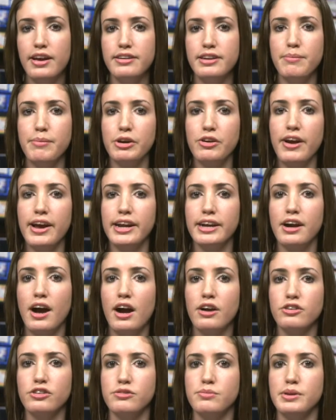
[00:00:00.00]
Democratic
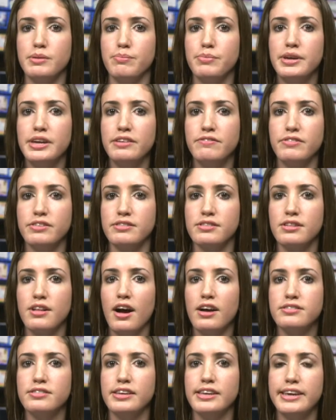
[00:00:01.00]
Congressman Pete
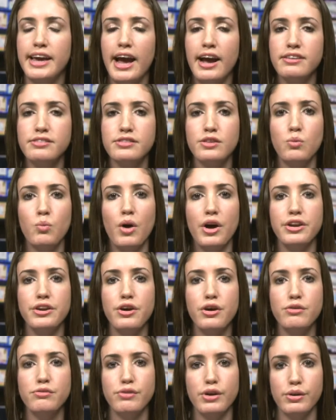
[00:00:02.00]
Fisklosky cast the one
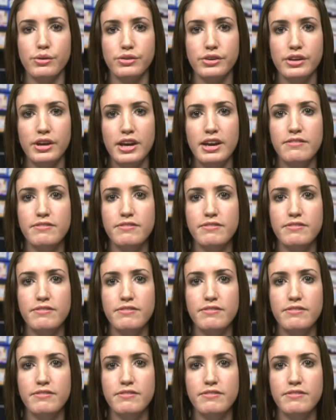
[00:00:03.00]
no vote.